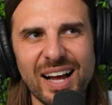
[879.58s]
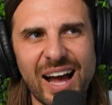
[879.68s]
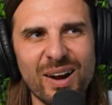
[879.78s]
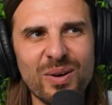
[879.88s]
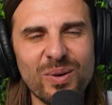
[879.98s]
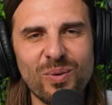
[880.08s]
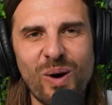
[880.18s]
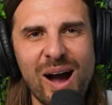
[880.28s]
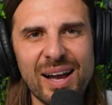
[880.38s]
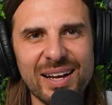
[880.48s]
I don't know
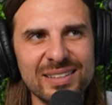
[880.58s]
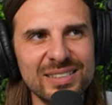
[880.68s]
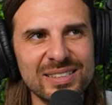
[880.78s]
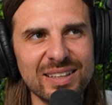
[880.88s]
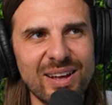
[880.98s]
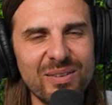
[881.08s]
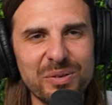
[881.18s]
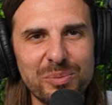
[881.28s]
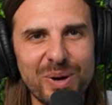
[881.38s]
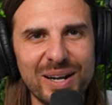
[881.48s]
why I just love
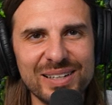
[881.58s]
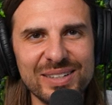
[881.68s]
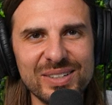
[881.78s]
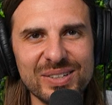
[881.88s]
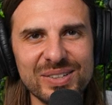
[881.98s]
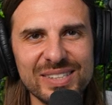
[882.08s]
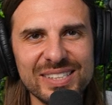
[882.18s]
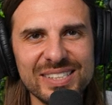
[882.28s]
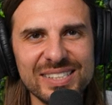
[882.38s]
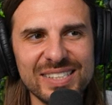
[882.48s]
it, but I do.
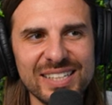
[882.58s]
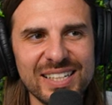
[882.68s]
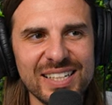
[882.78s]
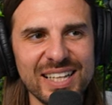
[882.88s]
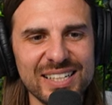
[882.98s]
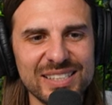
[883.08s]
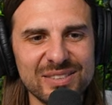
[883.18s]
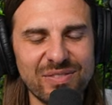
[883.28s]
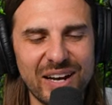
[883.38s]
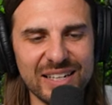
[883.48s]
Like,
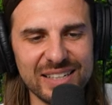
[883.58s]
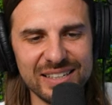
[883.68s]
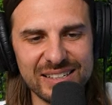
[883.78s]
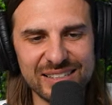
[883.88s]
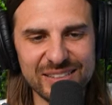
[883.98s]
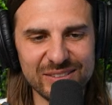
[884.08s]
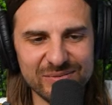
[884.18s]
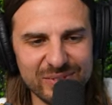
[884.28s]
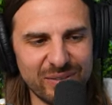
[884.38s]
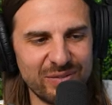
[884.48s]
just finding
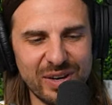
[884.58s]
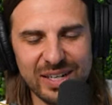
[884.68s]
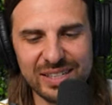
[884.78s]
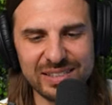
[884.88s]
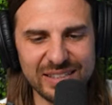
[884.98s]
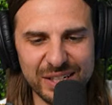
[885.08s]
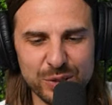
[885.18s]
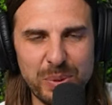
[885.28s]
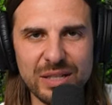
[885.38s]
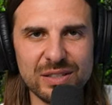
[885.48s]
a fucking
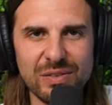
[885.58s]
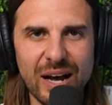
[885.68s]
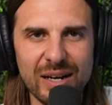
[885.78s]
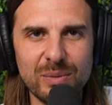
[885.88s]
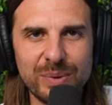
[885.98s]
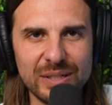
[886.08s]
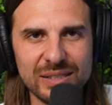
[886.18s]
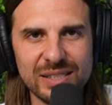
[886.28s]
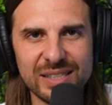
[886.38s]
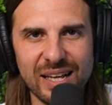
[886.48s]
expensive item and
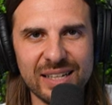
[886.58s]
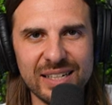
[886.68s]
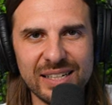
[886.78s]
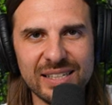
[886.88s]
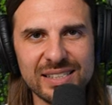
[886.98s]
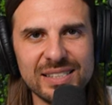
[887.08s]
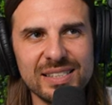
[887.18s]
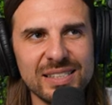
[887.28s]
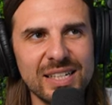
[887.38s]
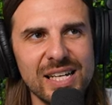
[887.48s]
selling it.
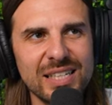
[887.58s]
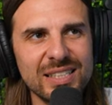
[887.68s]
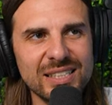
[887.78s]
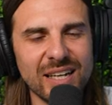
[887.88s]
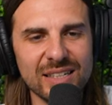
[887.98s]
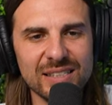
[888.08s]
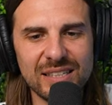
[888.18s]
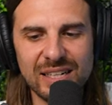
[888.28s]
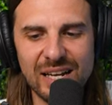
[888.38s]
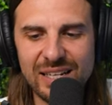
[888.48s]
Just
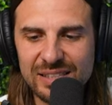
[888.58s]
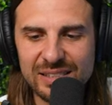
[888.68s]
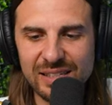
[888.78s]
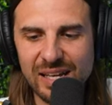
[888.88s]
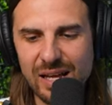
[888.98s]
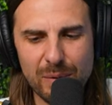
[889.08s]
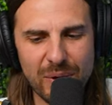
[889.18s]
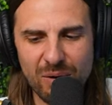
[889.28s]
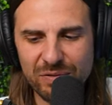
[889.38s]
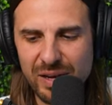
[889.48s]
hustling, I guess.
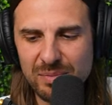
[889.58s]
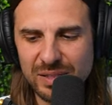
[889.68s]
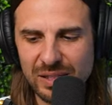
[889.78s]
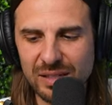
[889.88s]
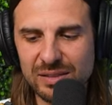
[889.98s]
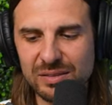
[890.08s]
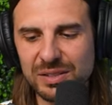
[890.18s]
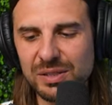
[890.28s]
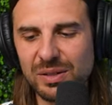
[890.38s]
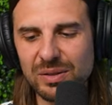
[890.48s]
My whole family's
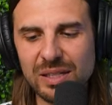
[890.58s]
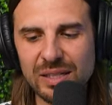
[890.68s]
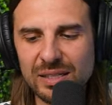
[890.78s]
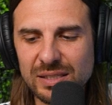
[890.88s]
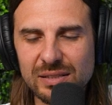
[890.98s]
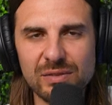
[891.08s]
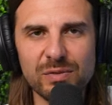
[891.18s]
hustlers. You know the list.